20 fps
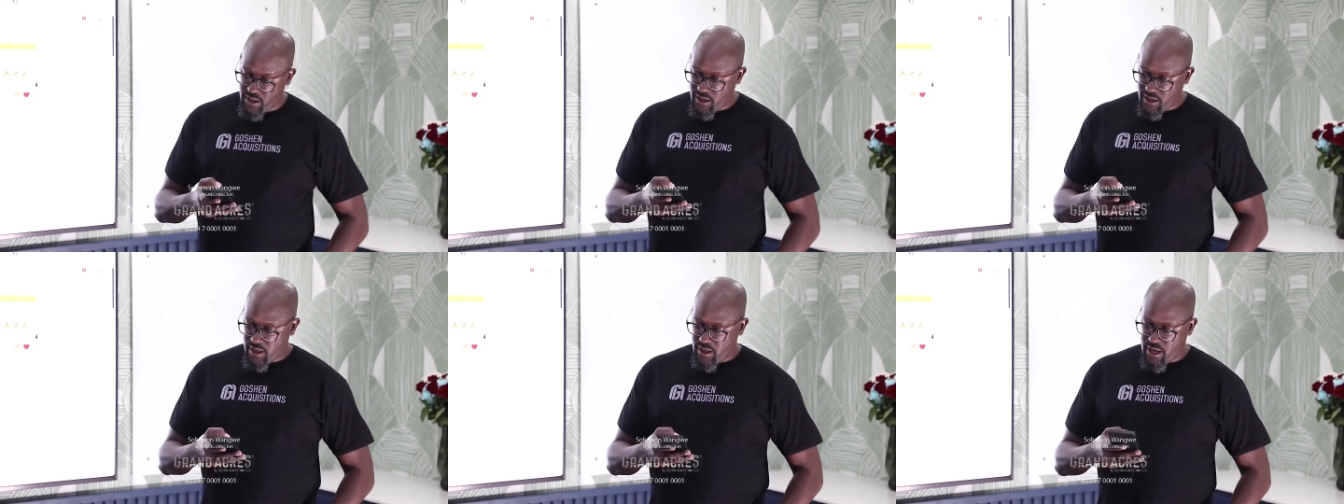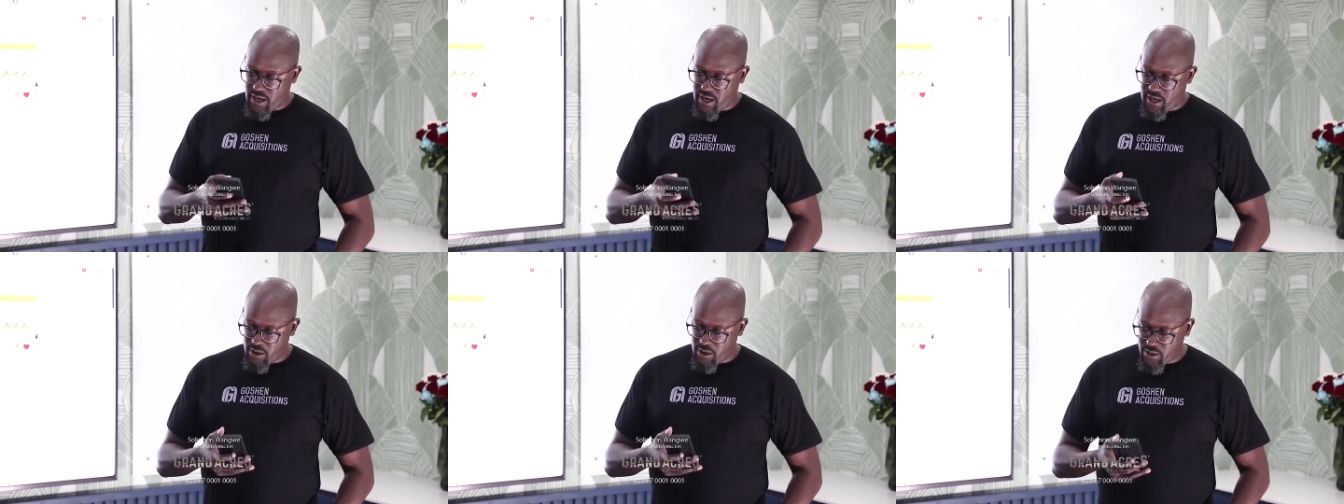
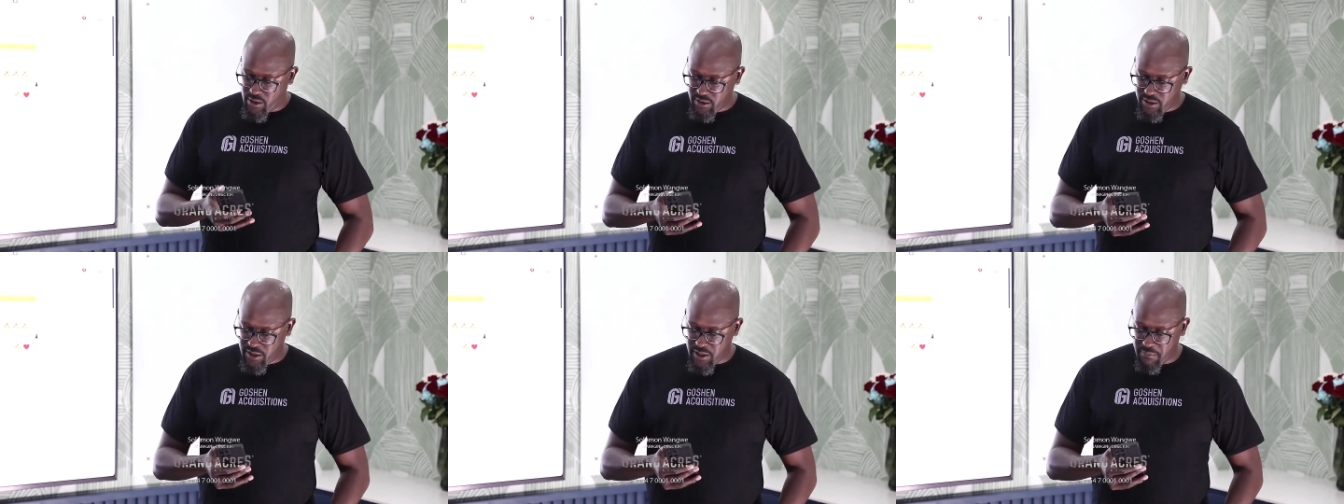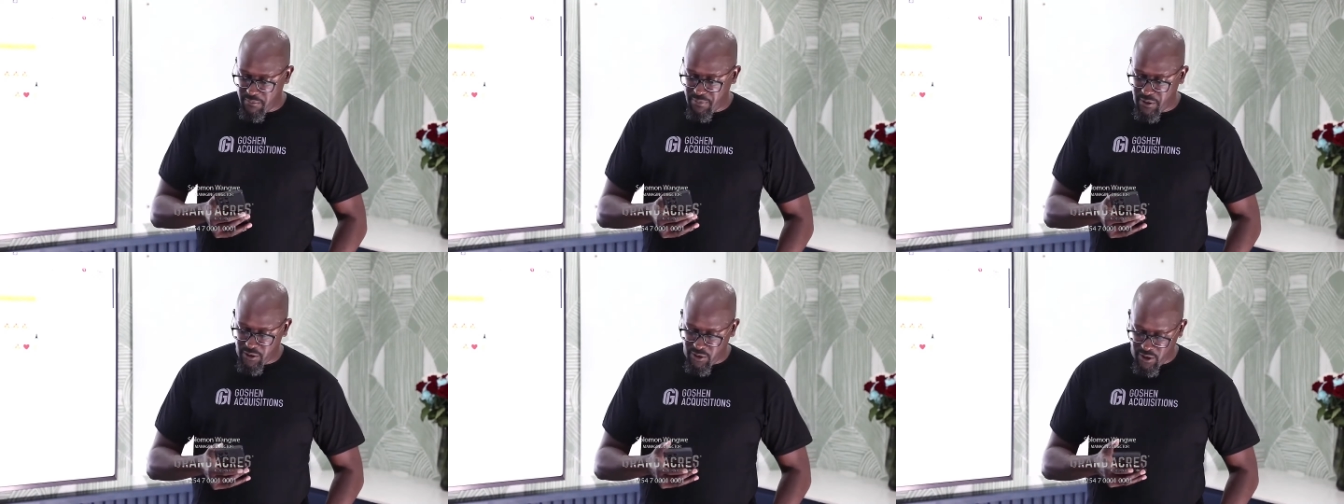Uh,
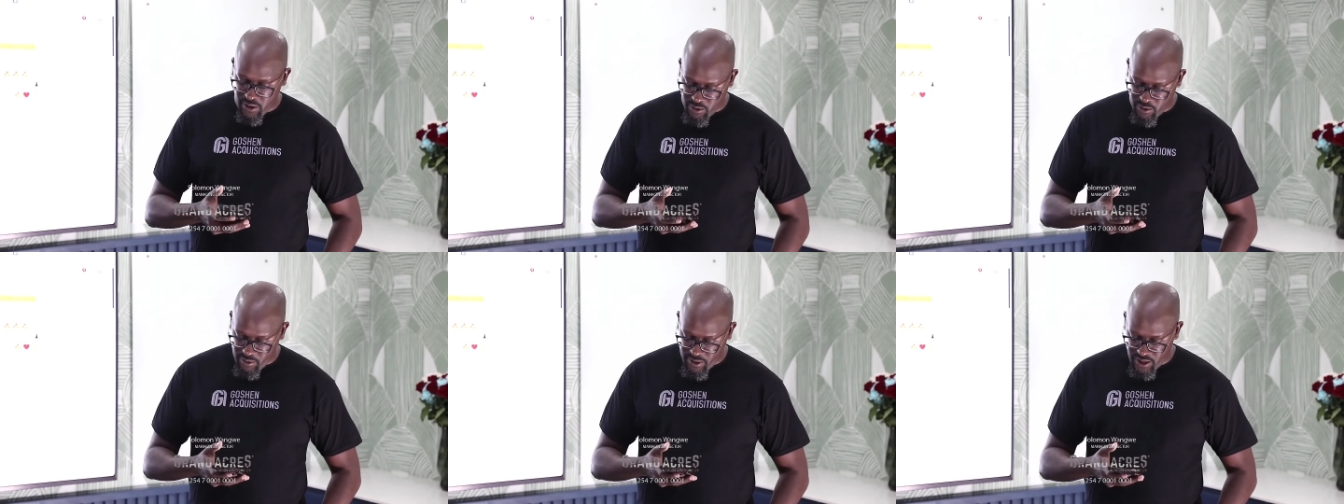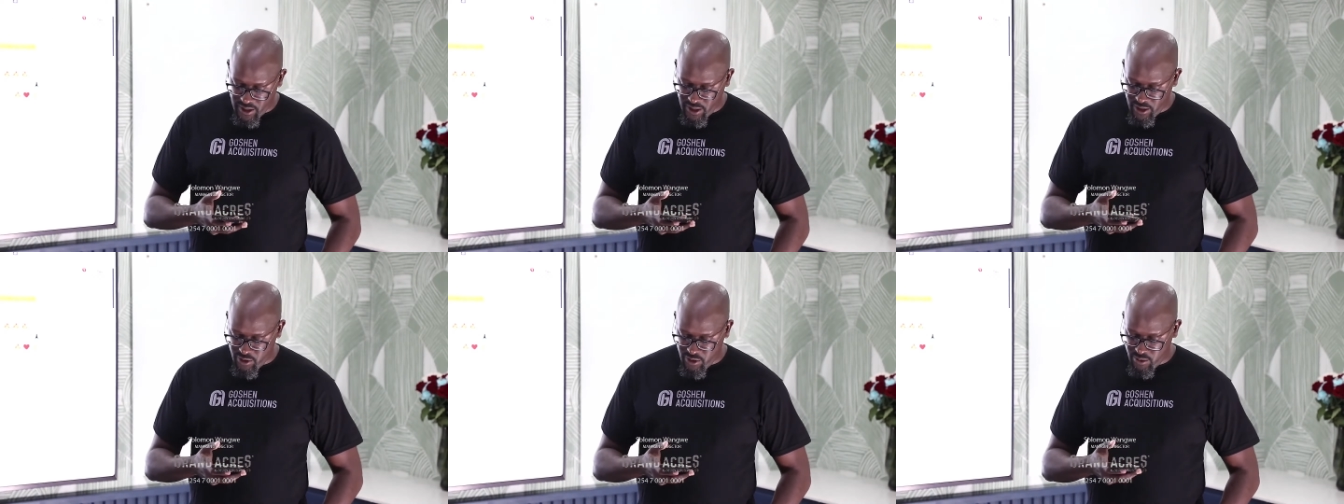jumping real
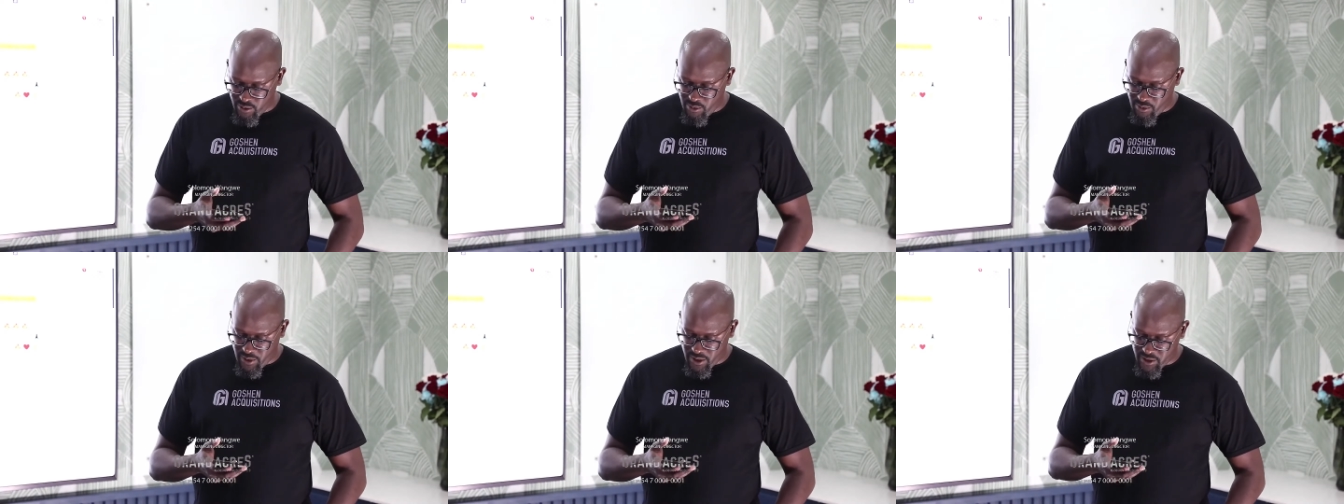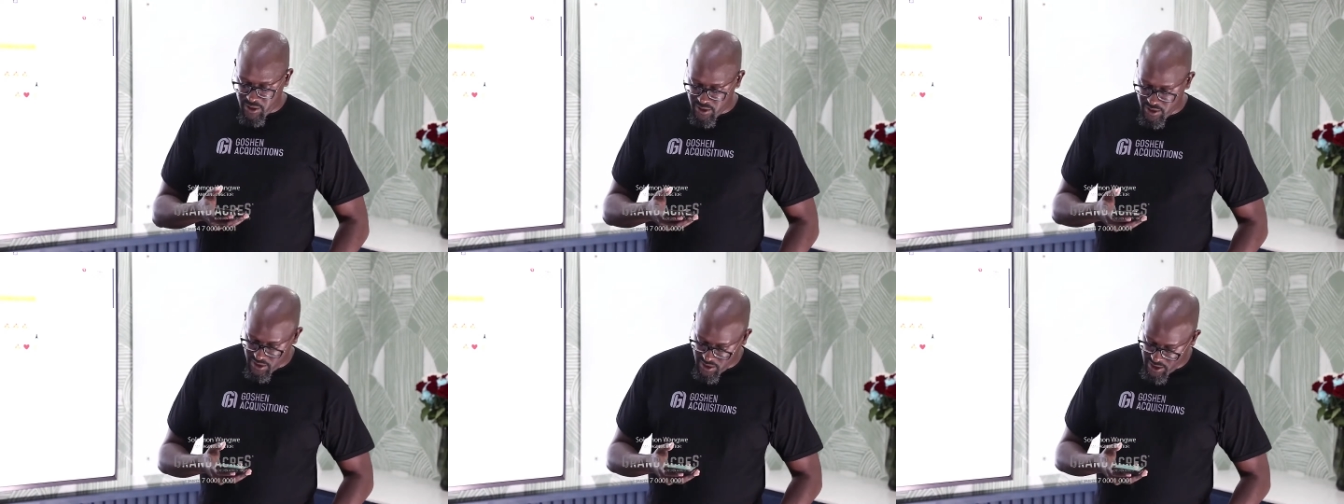quick into
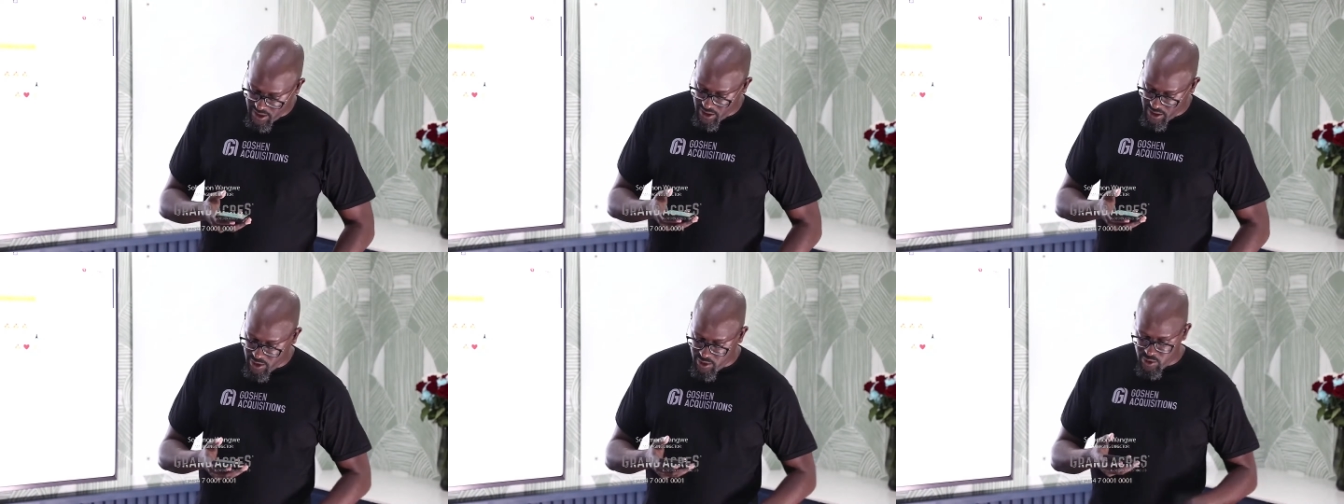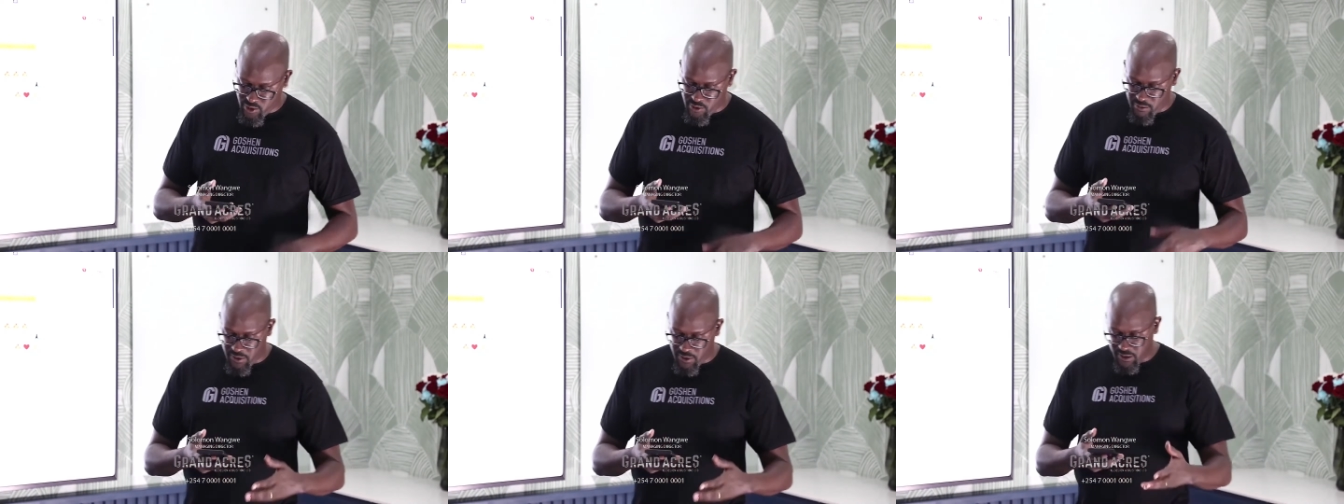questions, thank you
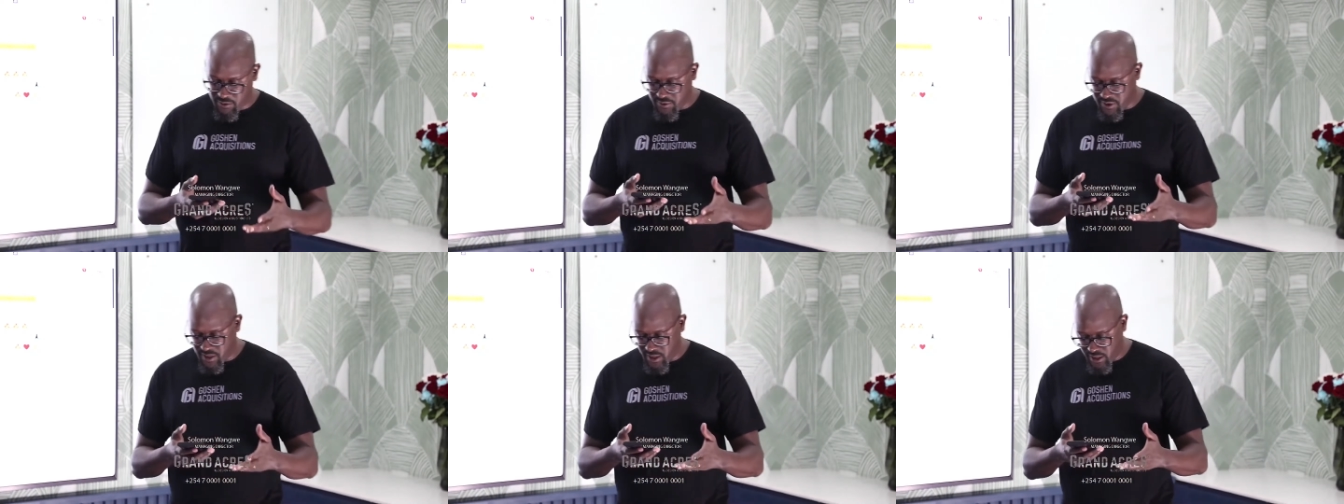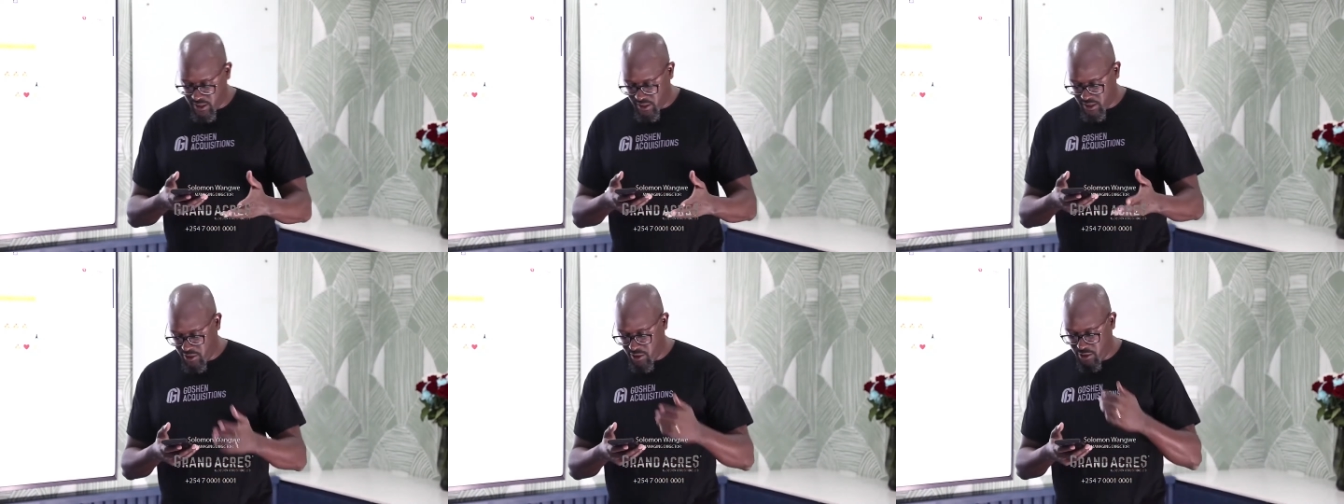so much for
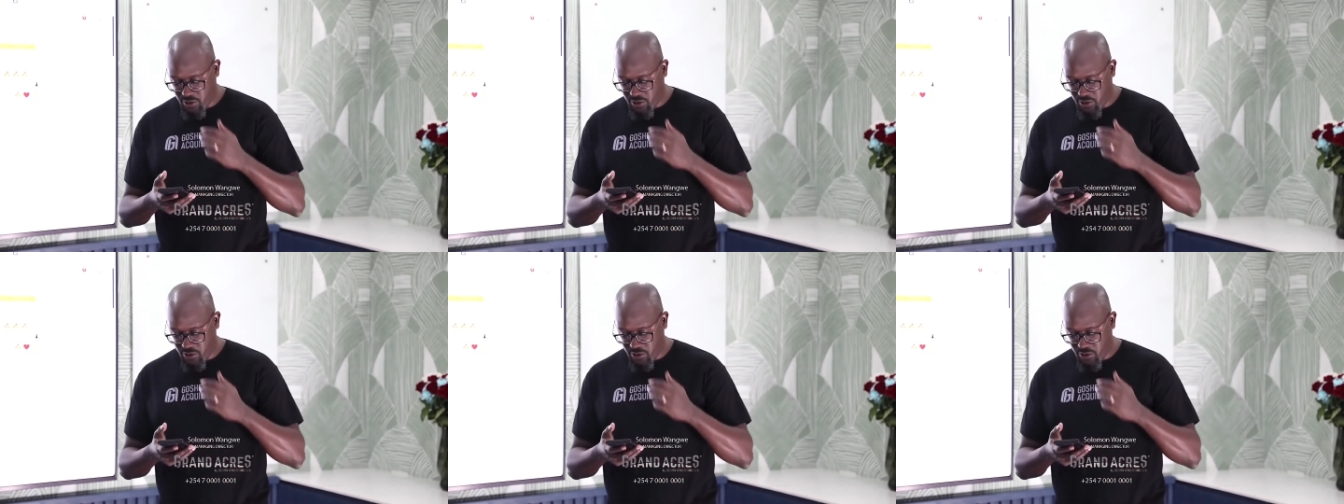sending in your